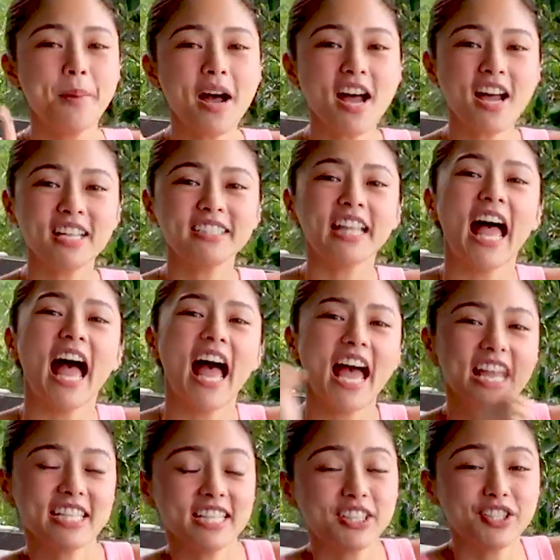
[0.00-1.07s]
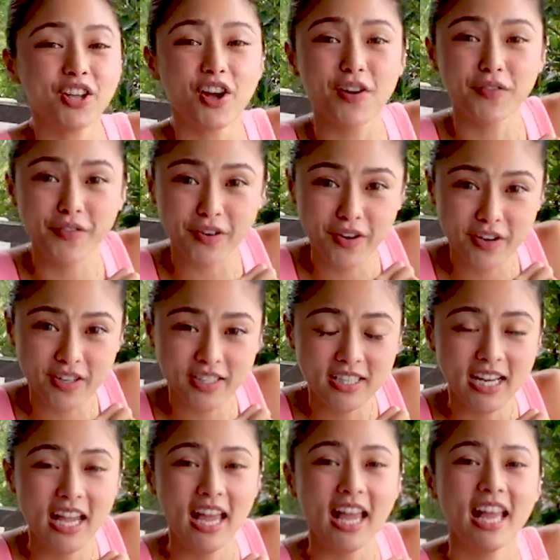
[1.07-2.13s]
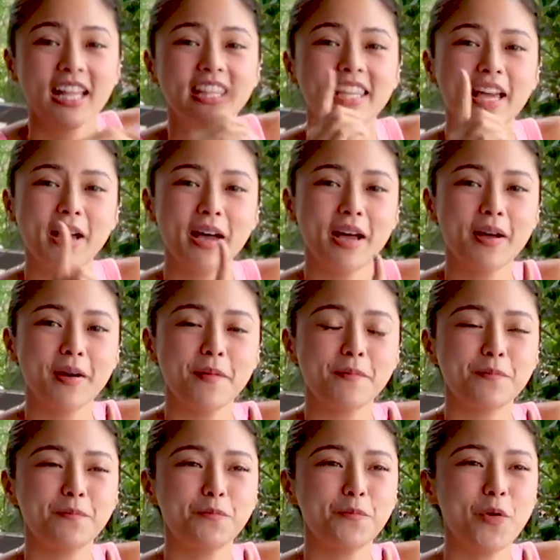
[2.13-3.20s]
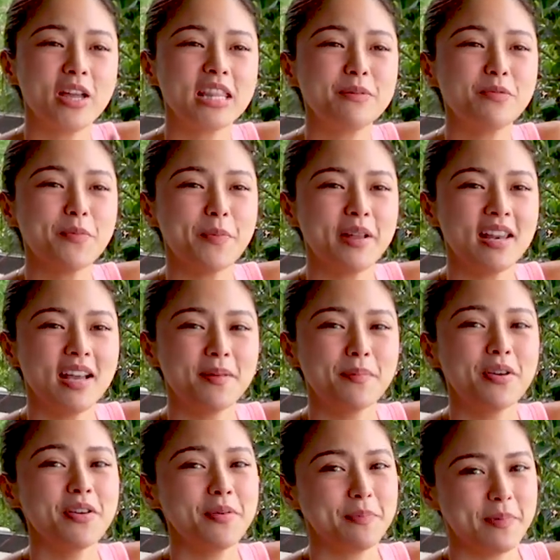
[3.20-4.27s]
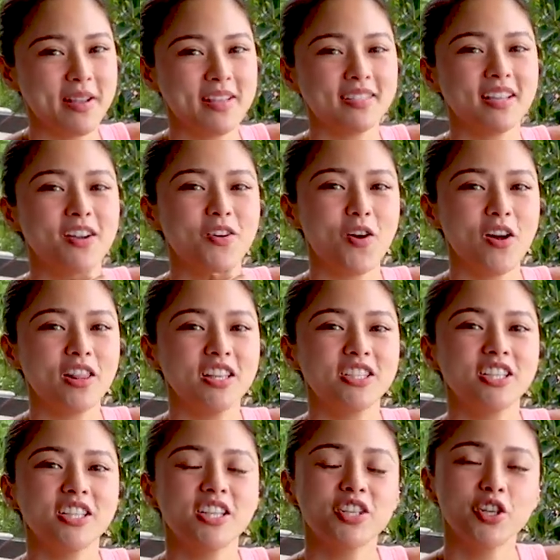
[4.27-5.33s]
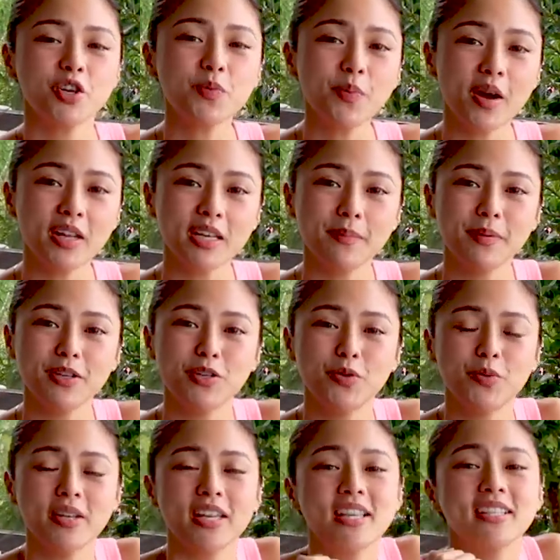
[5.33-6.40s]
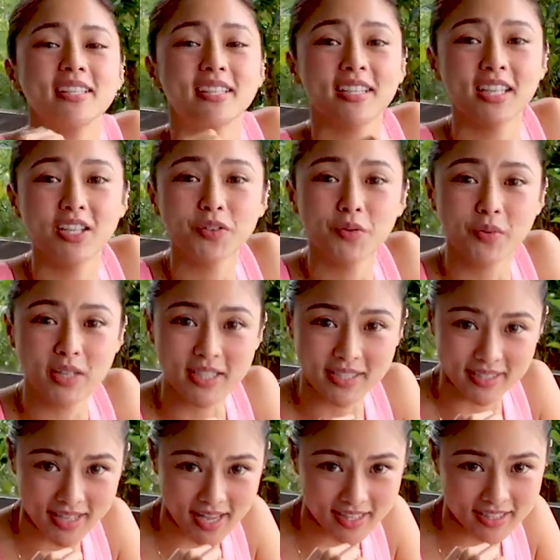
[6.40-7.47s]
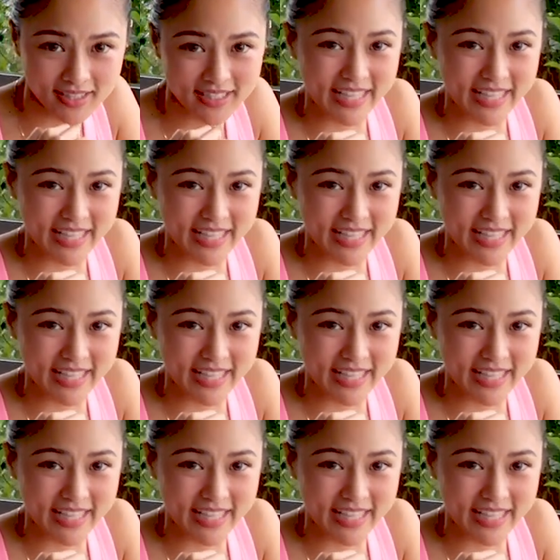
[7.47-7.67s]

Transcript: But, I discovered na pwede mo palang ma-replace ang collagen in your body by doing a skin reset.